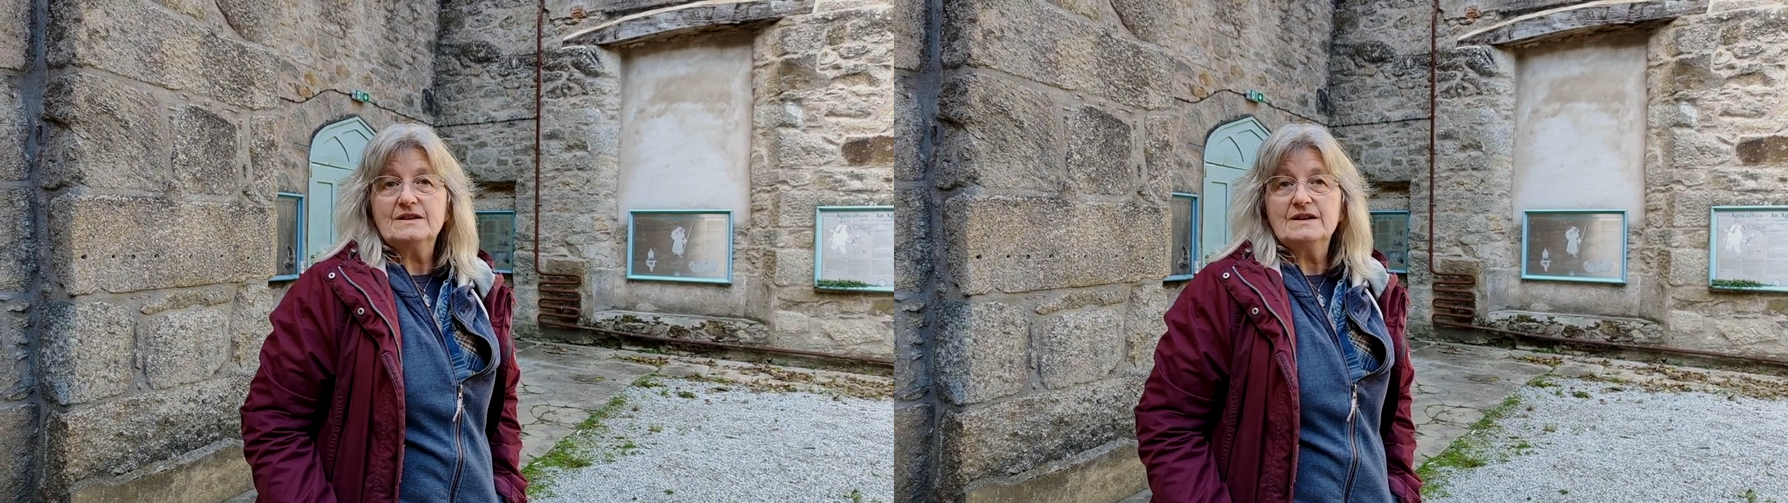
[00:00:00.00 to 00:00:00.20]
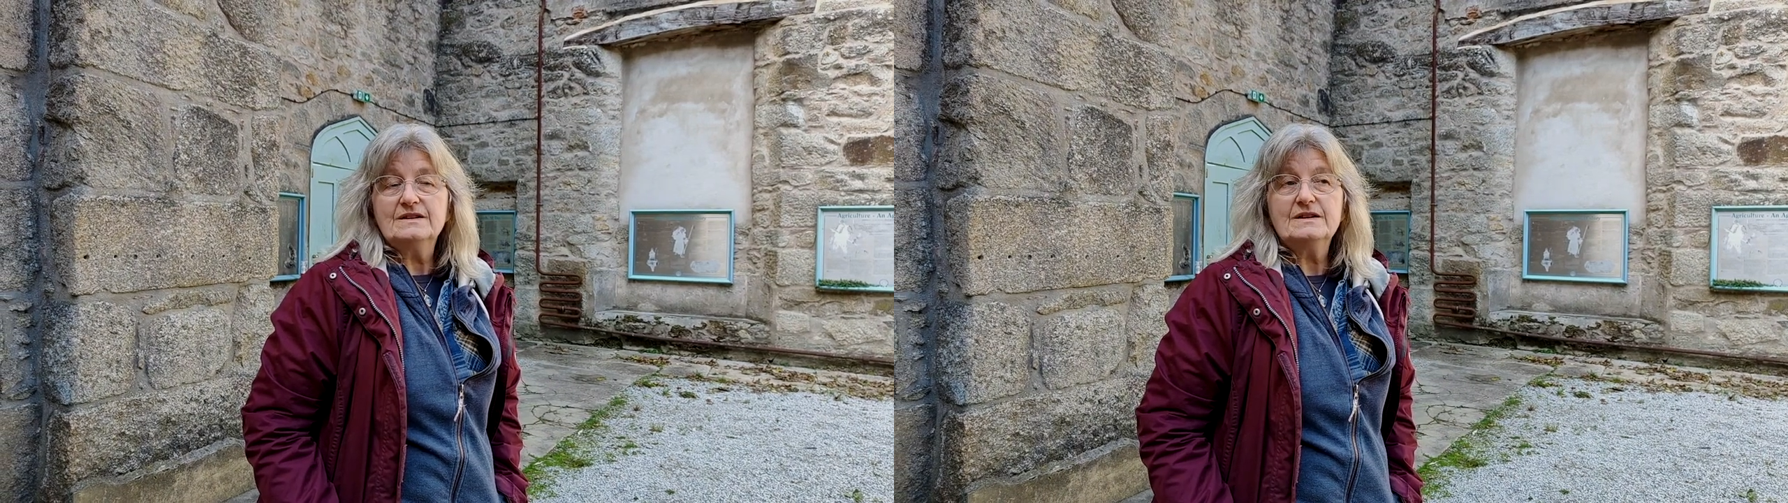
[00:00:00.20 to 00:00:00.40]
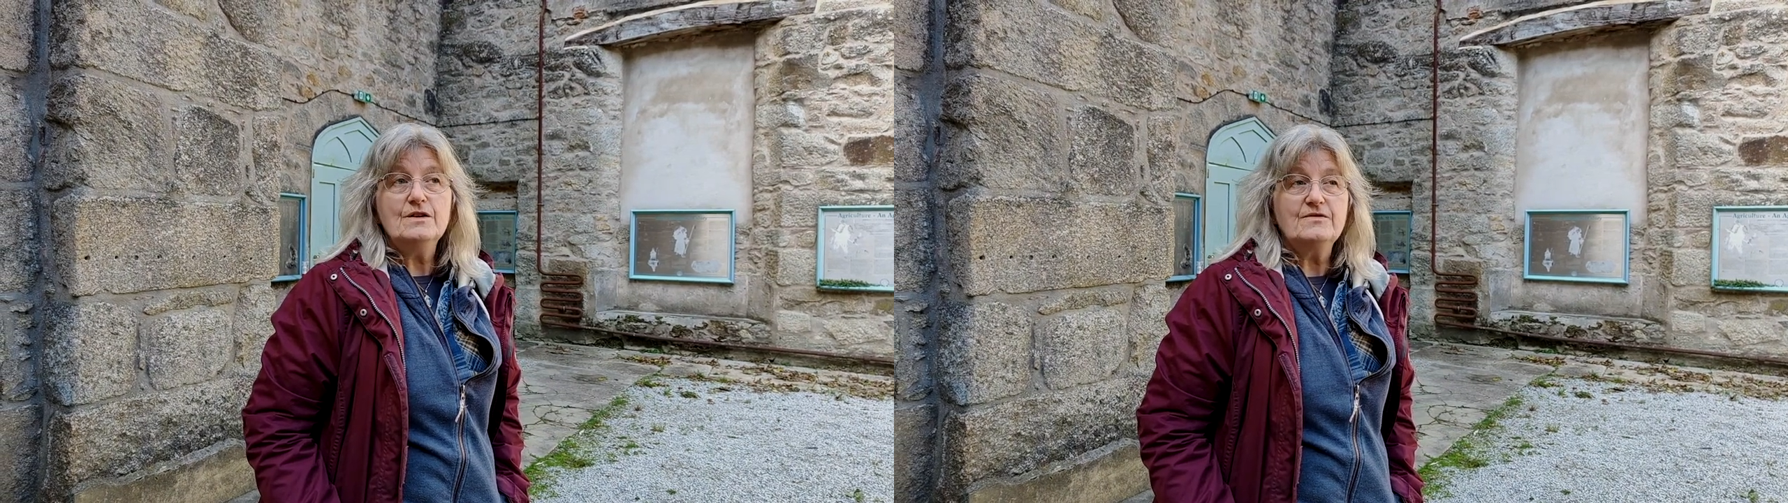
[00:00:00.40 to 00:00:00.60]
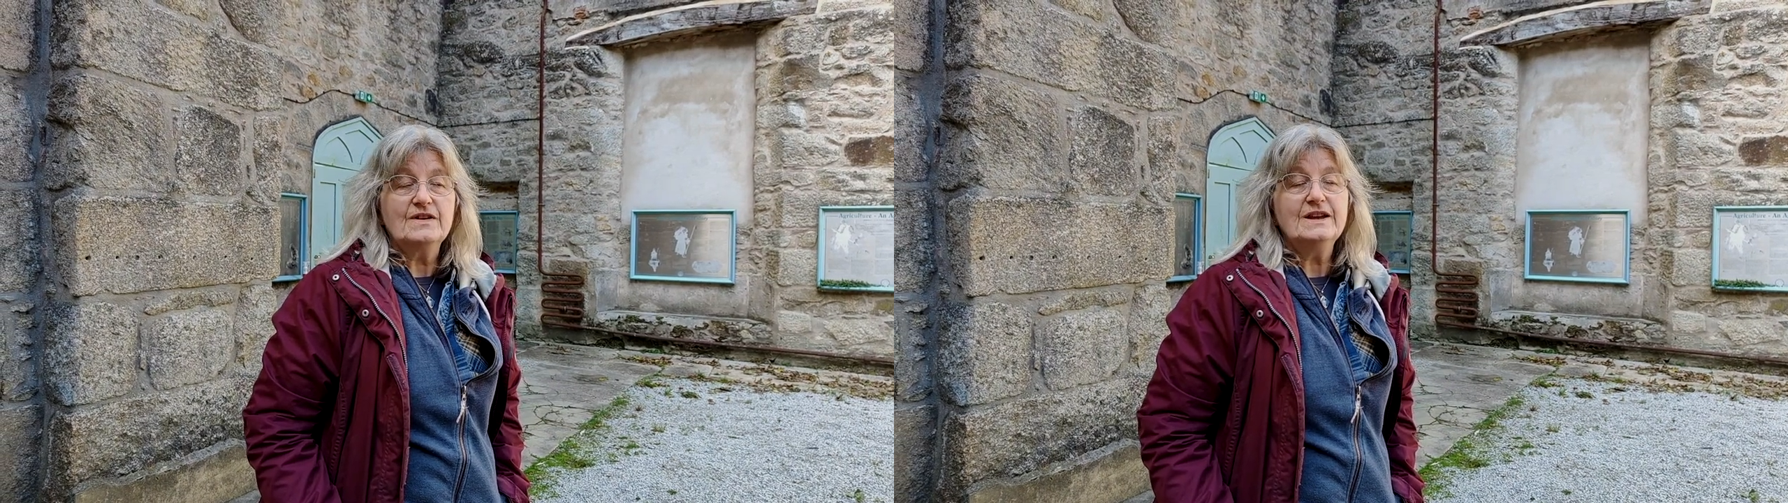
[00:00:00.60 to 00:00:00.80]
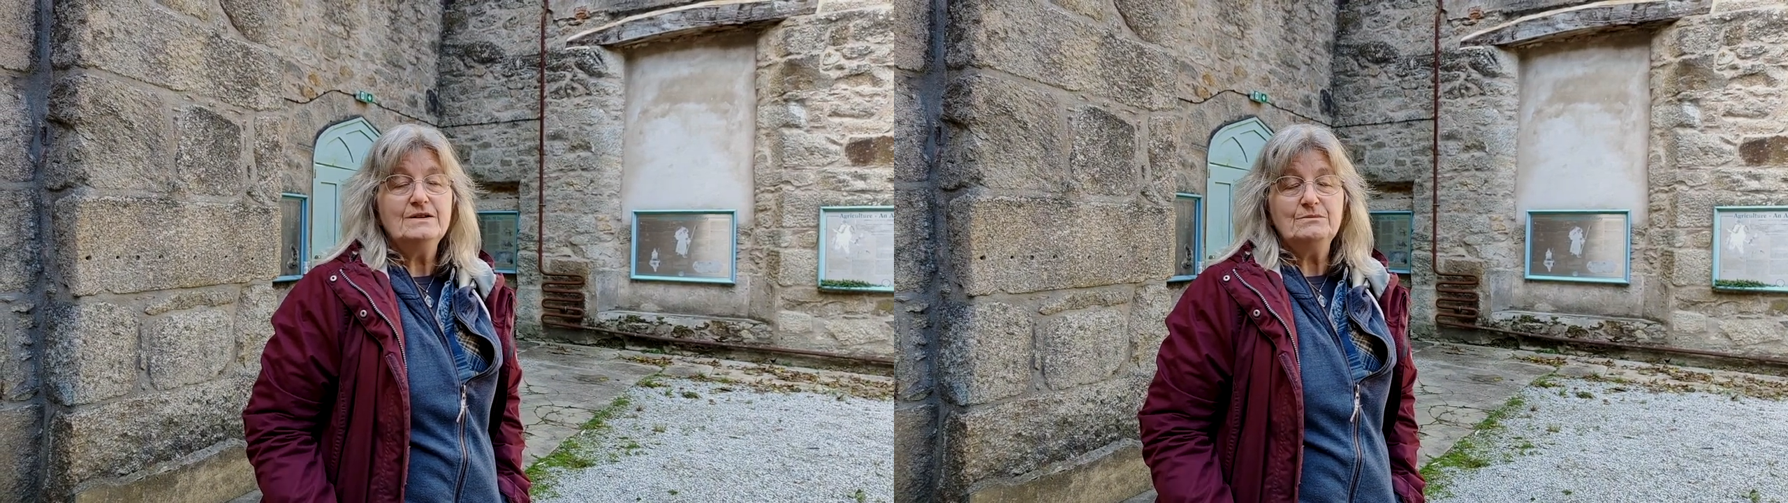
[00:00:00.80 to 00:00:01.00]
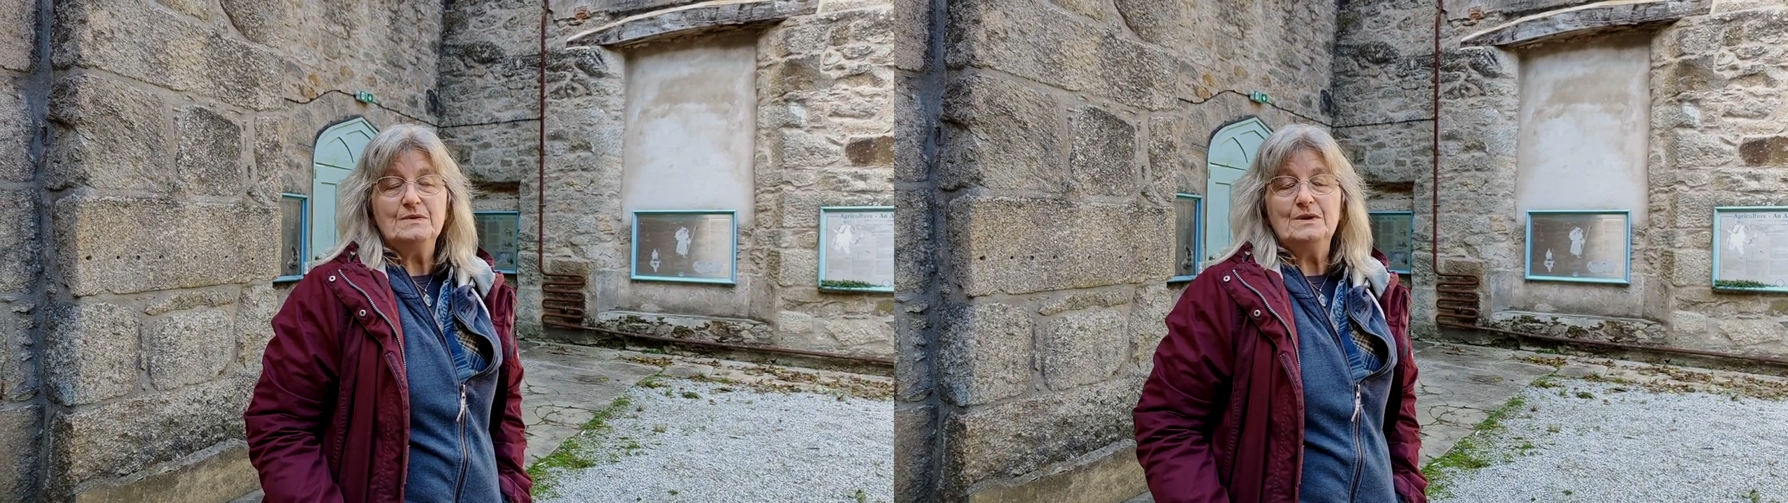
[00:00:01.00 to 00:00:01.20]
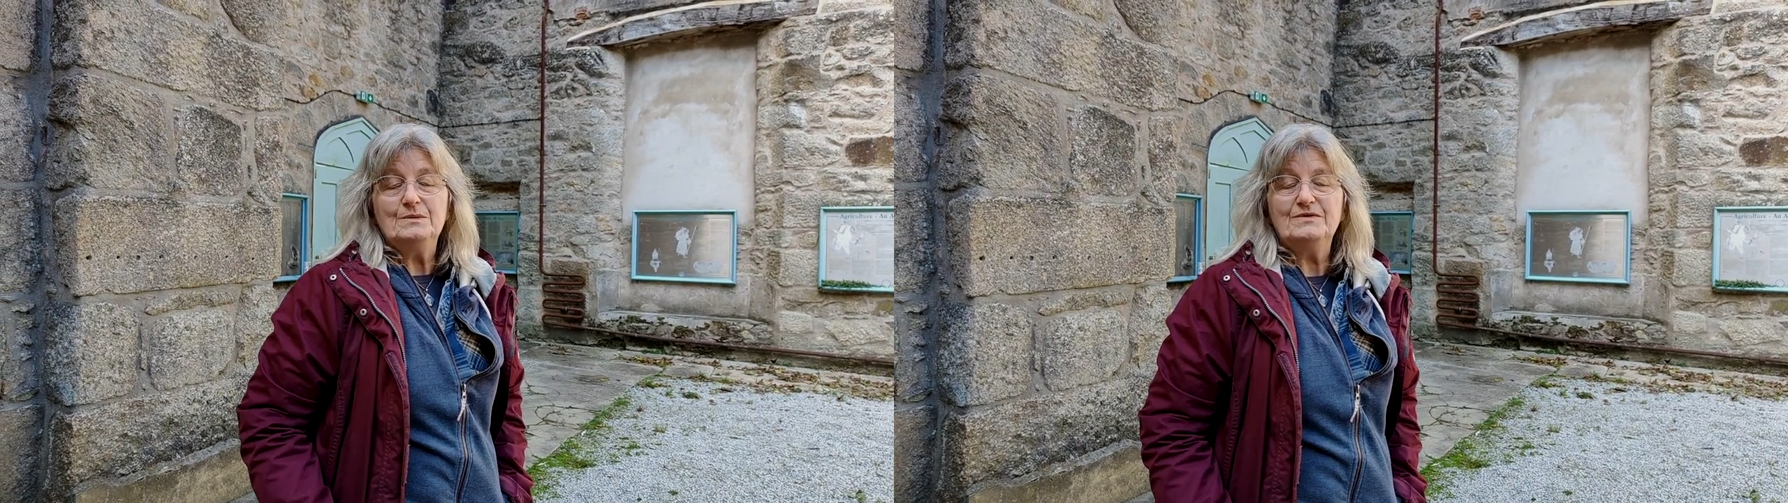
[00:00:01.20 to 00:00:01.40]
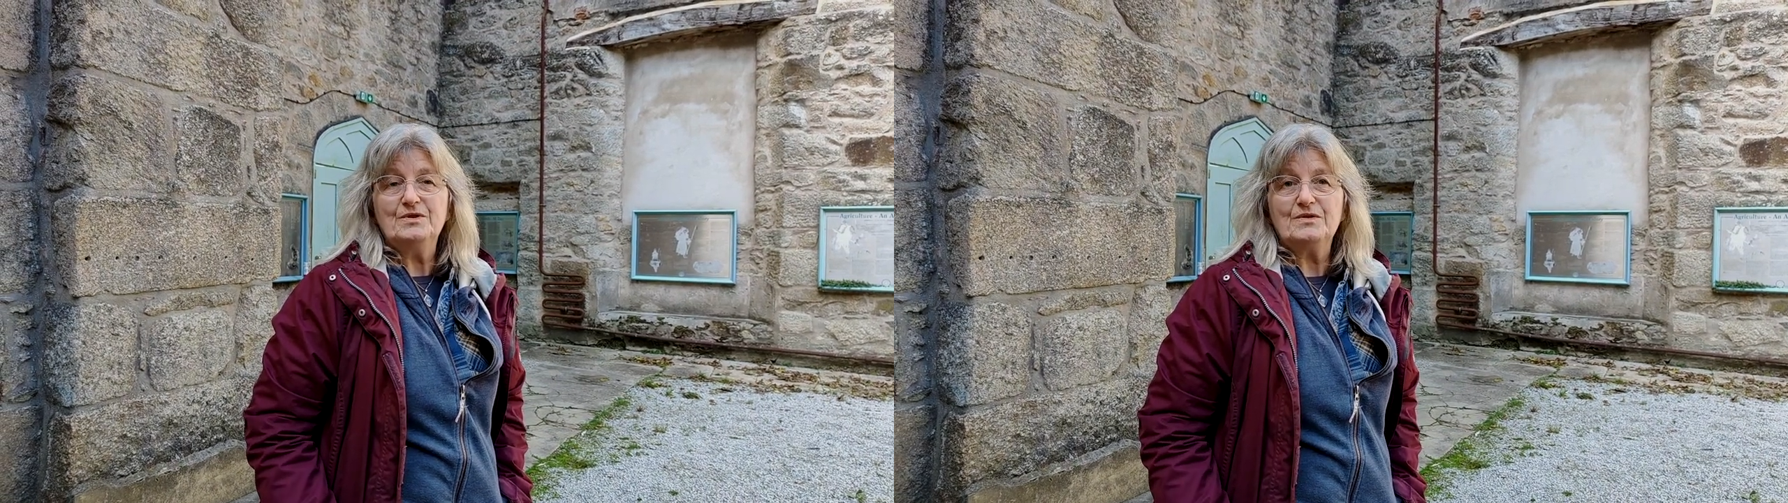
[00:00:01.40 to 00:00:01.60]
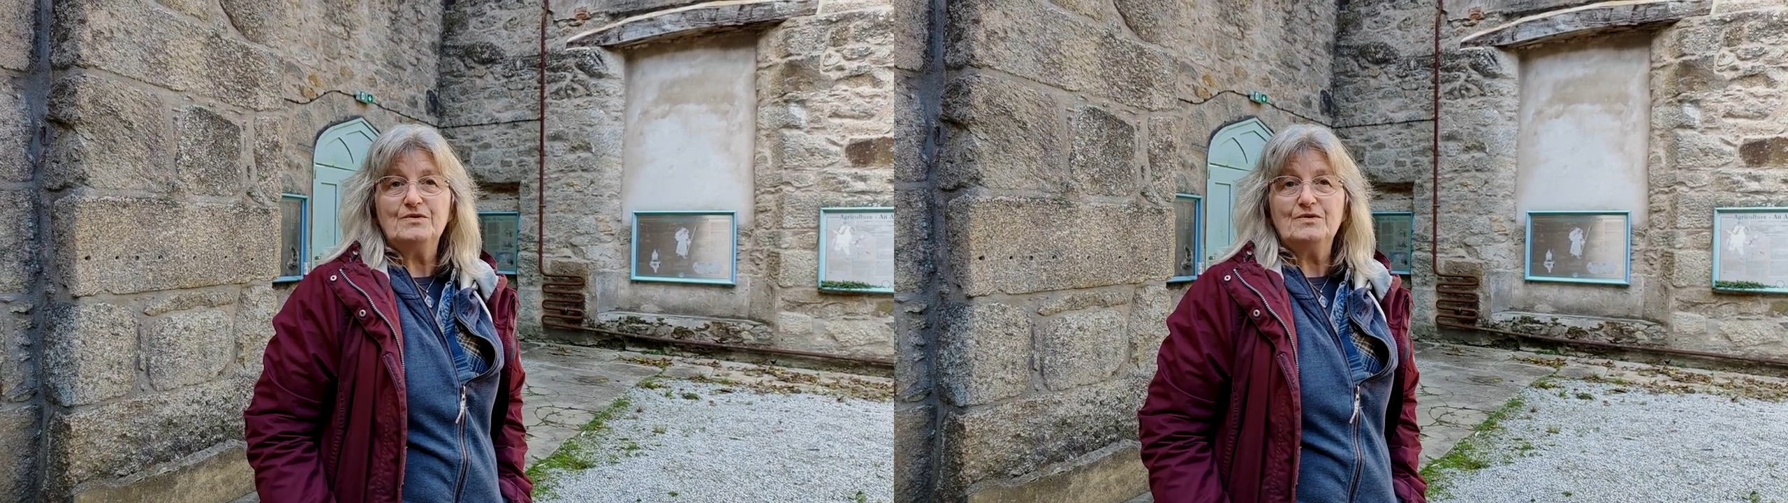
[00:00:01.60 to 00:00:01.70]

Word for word: and hopefully we've got